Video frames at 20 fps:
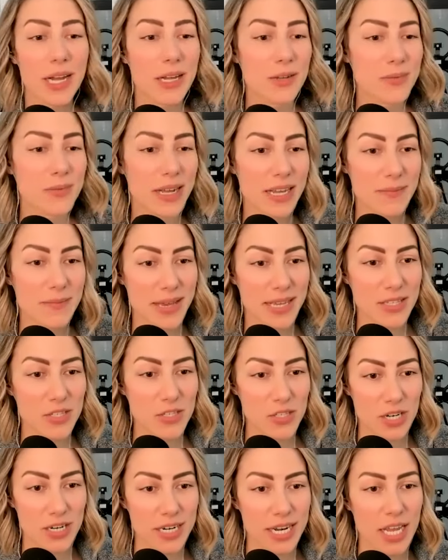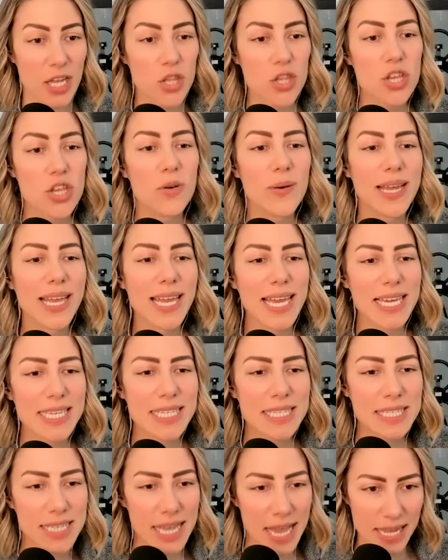I'd recommend starting, knowing
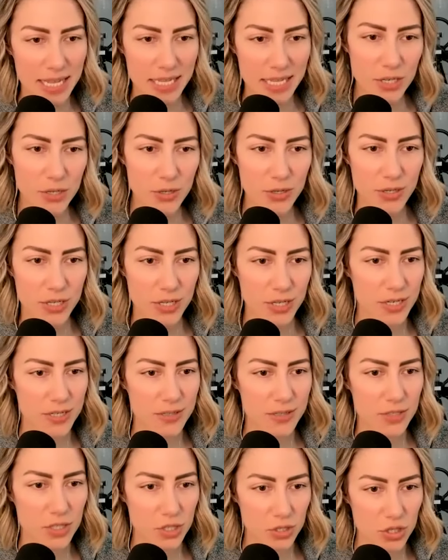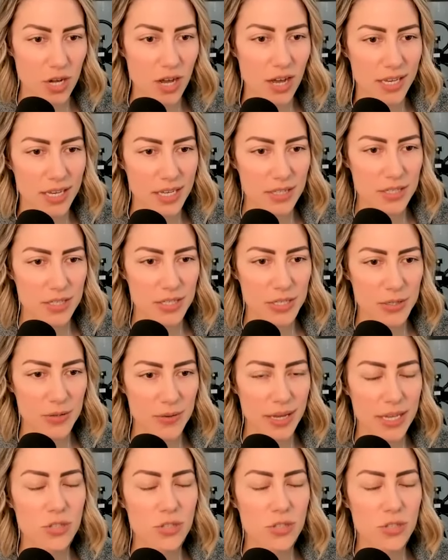exactly who you're talking to.